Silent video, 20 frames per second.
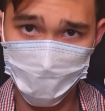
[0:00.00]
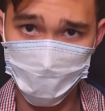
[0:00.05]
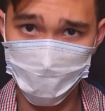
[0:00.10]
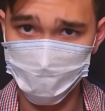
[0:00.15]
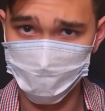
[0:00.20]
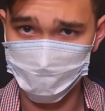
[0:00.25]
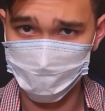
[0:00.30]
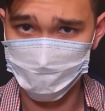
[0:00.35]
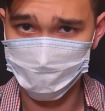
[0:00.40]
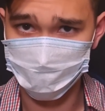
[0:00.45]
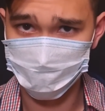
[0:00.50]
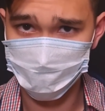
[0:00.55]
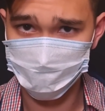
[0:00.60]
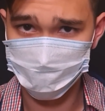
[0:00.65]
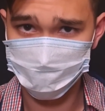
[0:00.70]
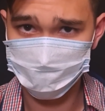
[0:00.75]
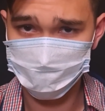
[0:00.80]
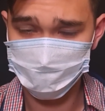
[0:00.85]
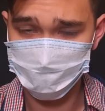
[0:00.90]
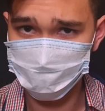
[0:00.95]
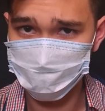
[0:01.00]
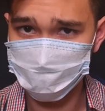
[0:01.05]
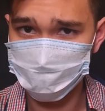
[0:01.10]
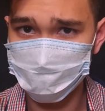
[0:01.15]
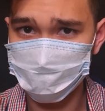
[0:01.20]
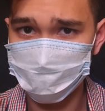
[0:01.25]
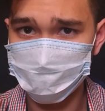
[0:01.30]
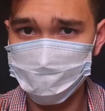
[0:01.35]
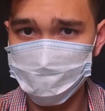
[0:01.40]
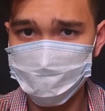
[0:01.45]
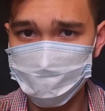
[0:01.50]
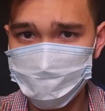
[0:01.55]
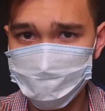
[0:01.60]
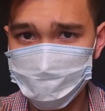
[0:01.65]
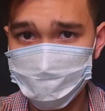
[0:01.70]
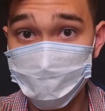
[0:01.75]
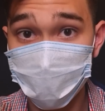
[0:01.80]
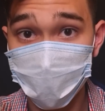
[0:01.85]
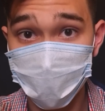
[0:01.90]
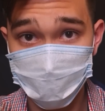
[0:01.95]
Moreover, it's not
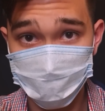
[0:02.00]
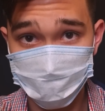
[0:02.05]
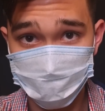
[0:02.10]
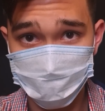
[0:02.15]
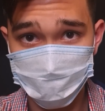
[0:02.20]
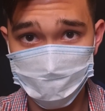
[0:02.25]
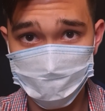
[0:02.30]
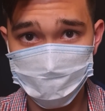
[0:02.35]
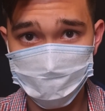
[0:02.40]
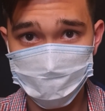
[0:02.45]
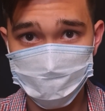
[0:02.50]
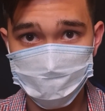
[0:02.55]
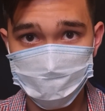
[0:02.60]
painful,